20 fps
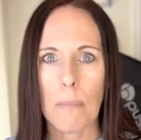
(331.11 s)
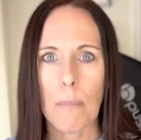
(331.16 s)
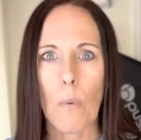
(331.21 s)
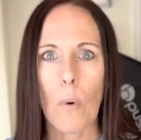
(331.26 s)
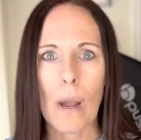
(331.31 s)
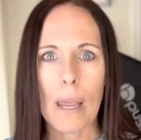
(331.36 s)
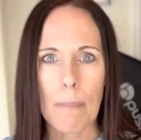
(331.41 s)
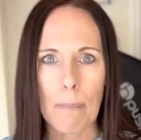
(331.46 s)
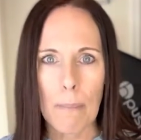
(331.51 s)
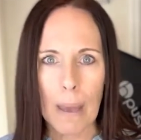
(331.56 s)

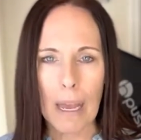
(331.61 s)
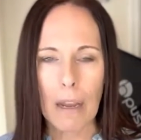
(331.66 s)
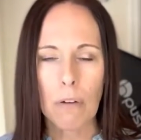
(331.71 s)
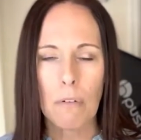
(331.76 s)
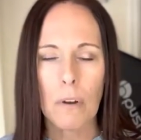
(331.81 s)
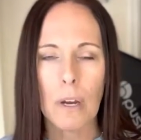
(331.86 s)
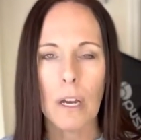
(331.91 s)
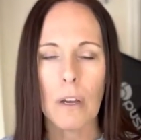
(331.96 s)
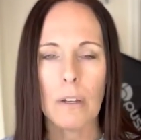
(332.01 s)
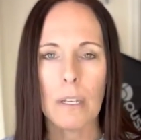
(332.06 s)
white
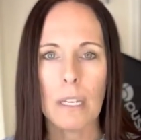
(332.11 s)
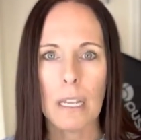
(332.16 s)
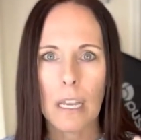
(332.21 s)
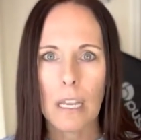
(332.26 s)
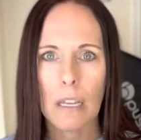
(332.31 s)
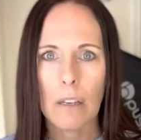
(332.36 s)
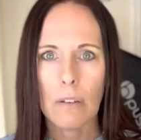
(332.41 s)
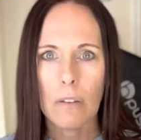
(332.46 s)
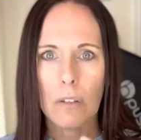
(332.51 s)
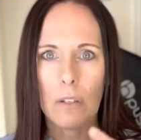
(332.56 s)
background,
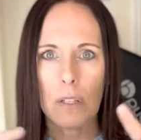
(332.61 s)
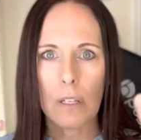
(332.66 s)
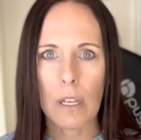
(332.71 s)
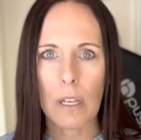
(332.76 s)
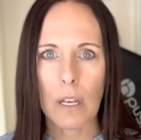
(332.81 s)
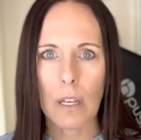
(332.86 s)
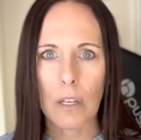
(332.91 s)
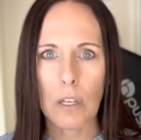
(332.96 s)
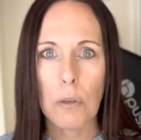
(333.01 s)
and uh,